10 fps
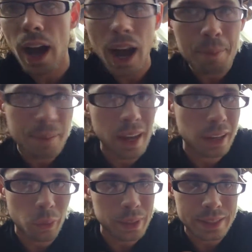I'm
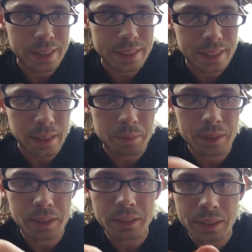not going to attempt
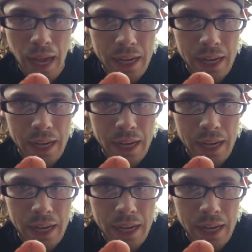to